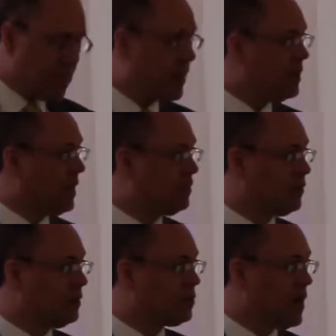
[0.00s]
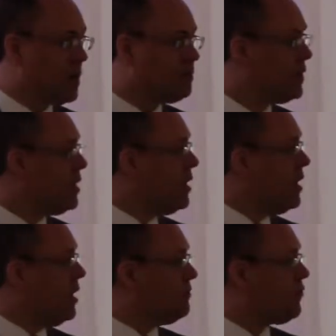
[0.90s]
behind ACSI.
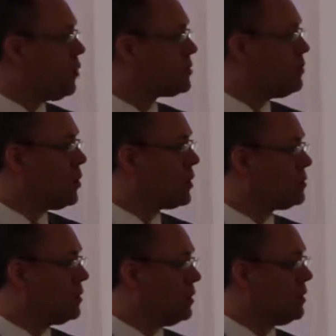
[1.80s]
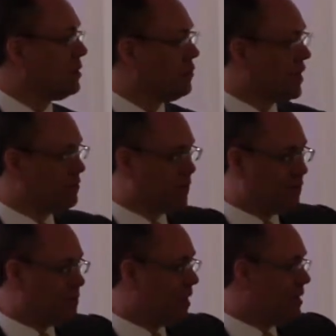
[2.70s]
And Forrest Morgeson, wave to
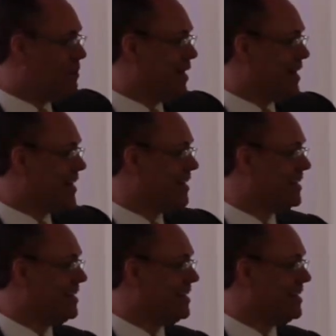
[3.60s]
everybody, buddy.